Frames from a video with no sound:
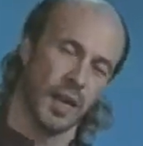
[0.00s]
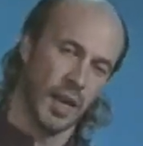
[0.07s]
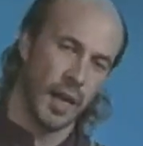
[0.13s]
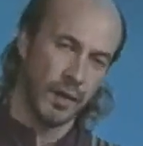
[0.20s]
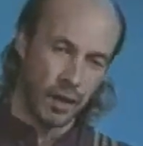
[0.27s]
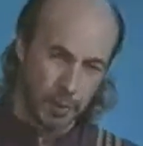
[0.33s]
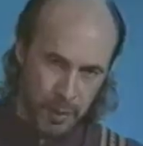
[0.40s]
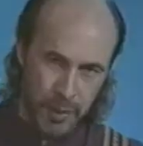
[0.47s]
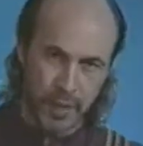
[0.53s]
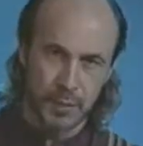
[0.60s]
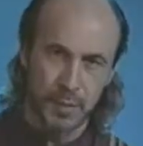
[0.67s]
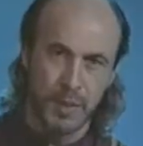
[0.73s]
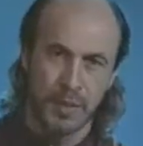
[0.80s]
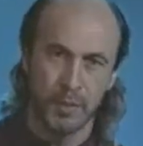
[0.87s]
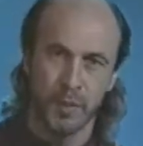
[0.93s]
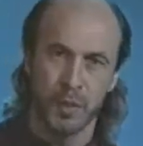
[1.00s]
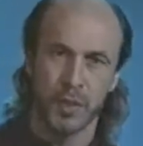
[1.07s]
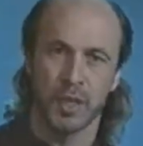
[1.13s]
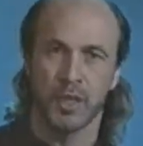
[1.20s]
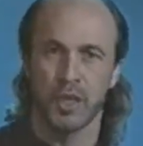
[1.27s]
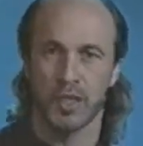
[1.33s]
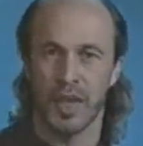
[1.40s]
I'm going to play this piece of
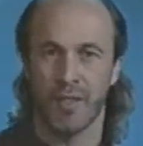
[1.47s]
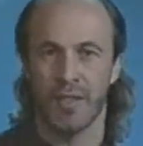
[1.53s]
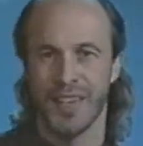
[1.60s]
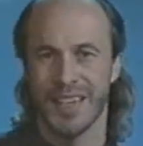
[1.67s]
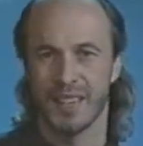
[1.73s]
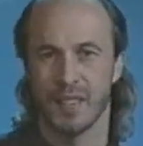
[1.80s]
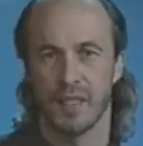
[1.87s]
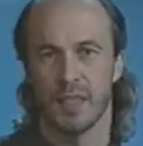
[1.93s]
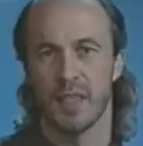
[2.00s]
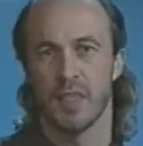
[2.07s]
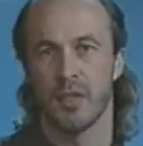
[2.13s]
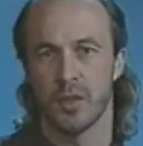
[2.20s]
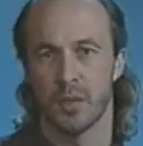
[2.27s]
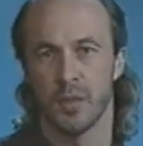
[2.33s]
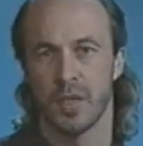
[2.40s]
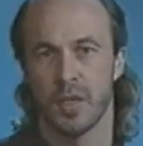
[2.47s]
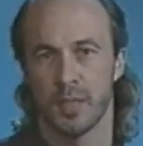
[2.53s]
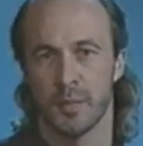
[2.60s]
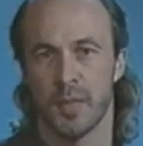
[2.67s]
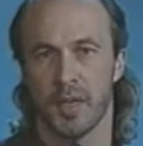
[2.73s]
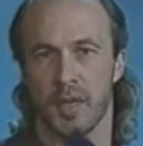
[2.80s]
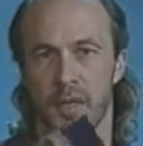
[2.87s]
music and just have a listen to these 2 things
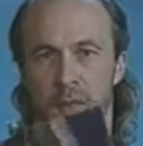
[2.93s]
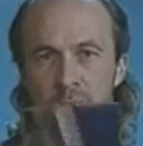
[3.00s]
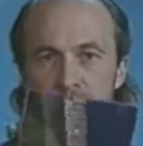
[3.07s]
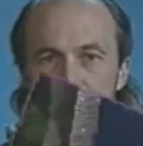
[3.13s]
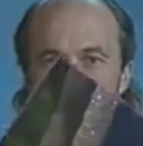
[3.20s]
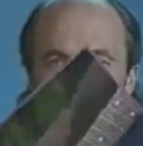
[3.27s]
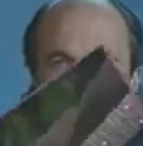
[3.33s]
being used.